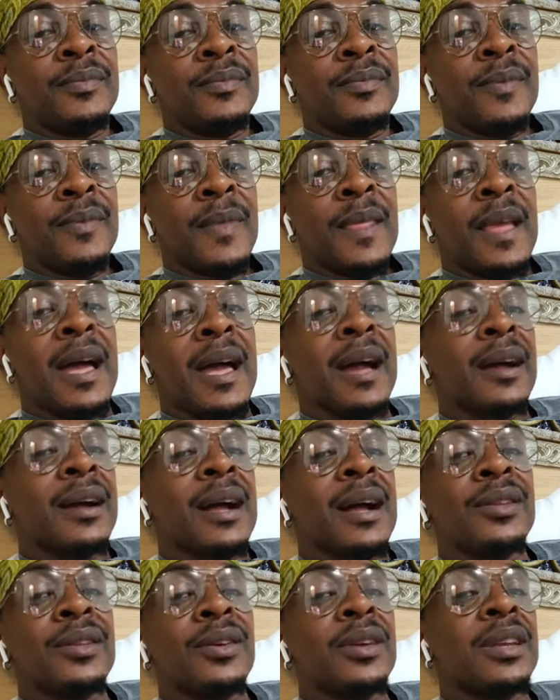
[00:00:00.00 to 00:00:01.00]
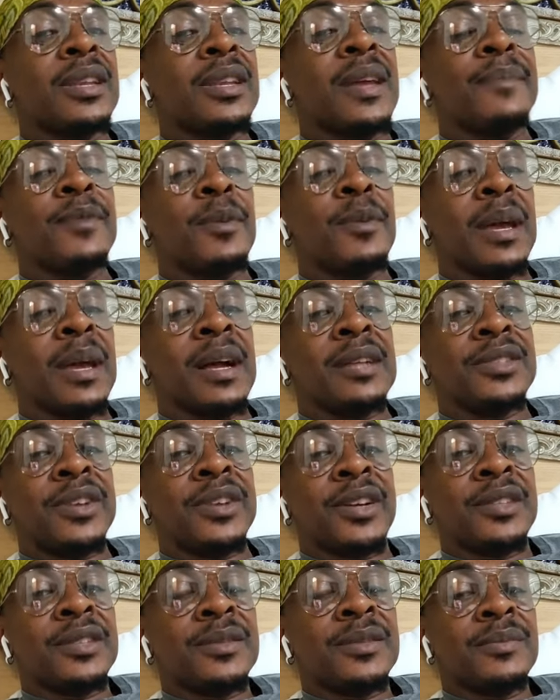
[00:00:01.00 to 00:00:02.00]
And God no give them no mega
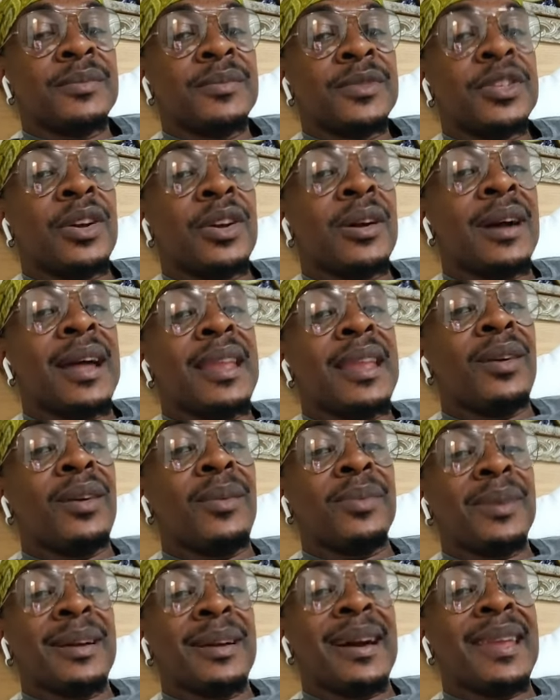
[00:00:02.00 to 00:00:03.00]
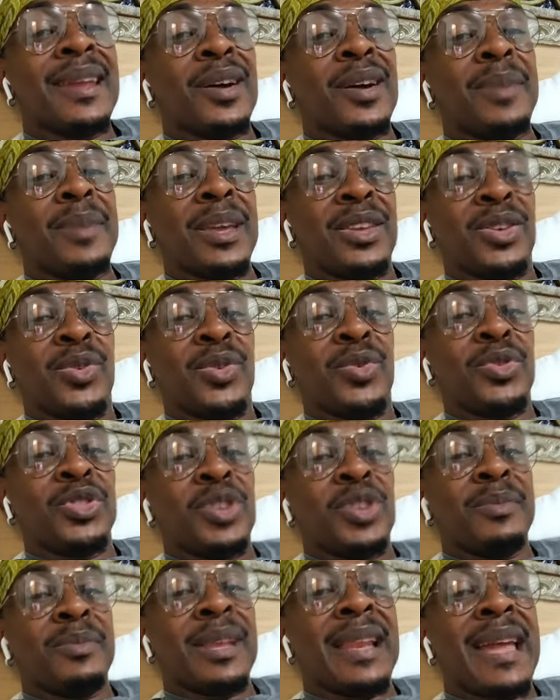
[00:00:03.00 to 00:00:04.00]
church. So God I go, God I go make you jump
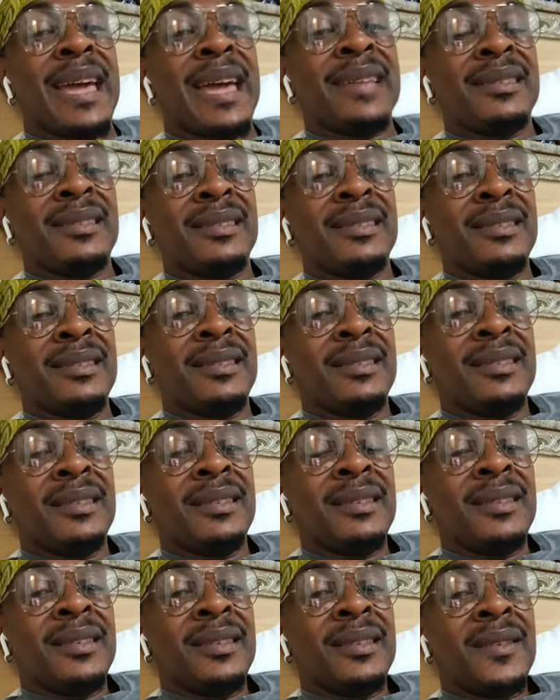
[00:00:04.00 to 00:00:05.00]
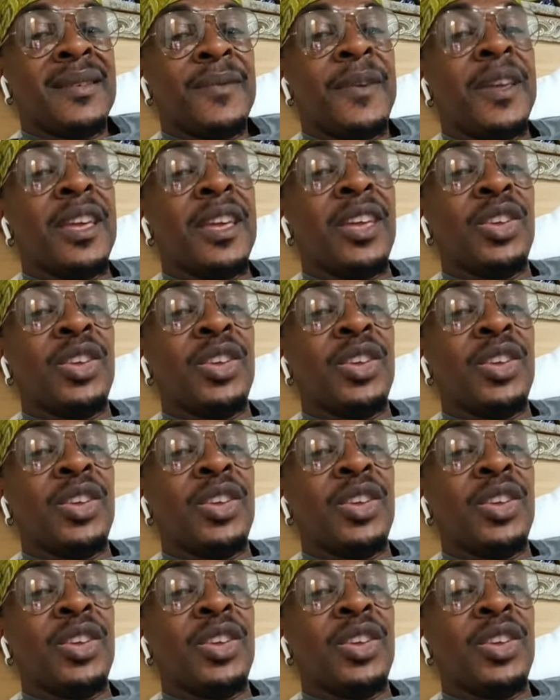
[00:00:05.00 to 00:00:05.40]
the line. Figure you a